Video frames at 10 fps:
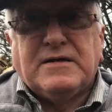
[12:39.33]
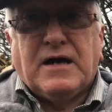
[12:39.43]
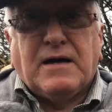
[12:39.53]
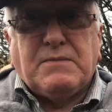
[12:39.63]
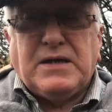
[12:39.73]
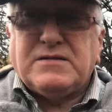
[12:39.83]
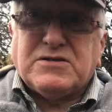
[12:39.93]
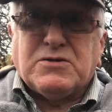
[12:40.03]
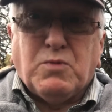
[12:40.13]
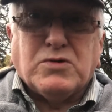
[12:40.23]
Um, it's
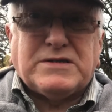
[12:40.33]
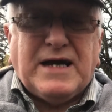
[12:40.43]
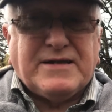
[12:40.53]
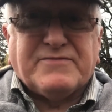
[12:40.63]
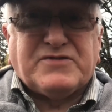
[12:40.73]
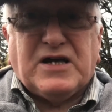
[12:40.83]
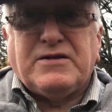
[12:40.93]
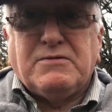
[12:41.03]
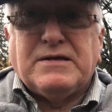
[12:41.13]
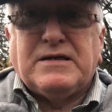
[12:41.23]
towards the end of
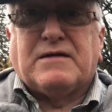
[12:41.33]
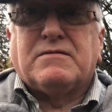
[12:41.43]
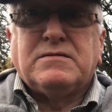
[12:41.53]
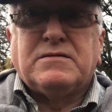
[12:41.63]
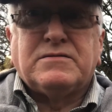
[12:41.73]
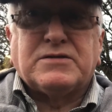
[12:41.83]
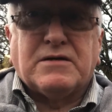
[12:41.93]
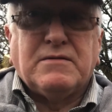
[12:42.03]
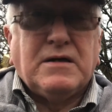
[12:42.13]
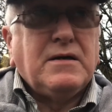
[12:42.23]
January now, so
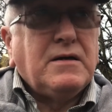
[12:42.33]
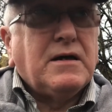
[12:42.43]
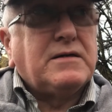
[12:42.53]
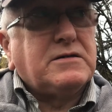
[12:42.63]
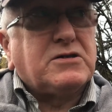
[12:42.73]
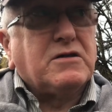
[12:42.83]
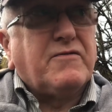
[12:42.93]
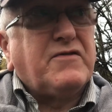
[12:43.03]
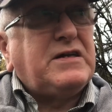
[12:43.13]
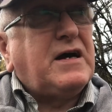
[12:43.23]
and it's a
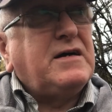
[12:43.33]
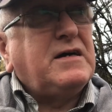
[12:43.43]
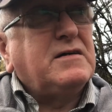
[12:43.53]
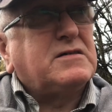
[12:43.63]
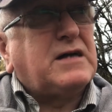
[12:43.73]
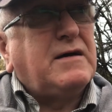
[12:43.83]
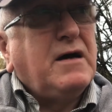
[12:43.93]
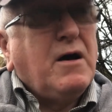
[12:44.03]
lovely day here today.